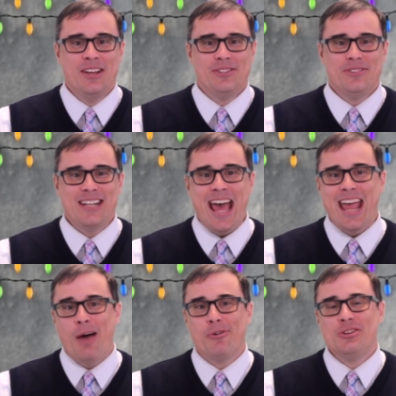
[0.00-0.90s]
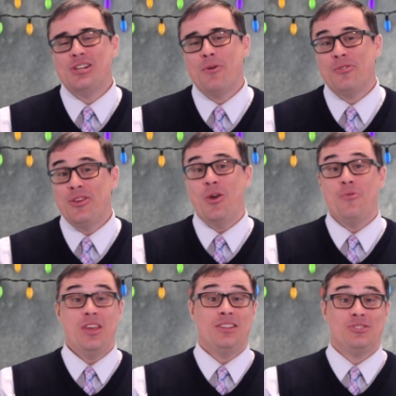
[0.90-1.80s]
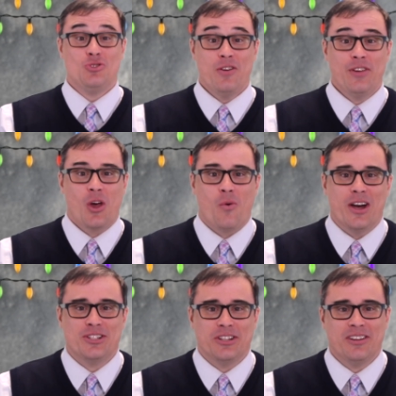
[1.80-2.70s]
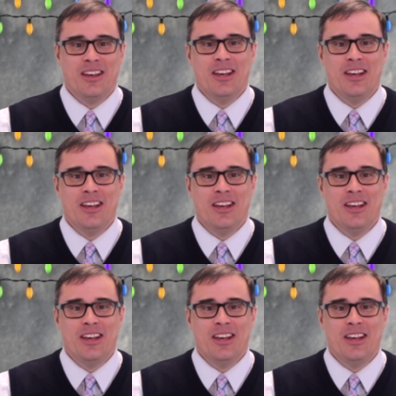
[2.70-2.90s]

So today I want to share with you this trivia question.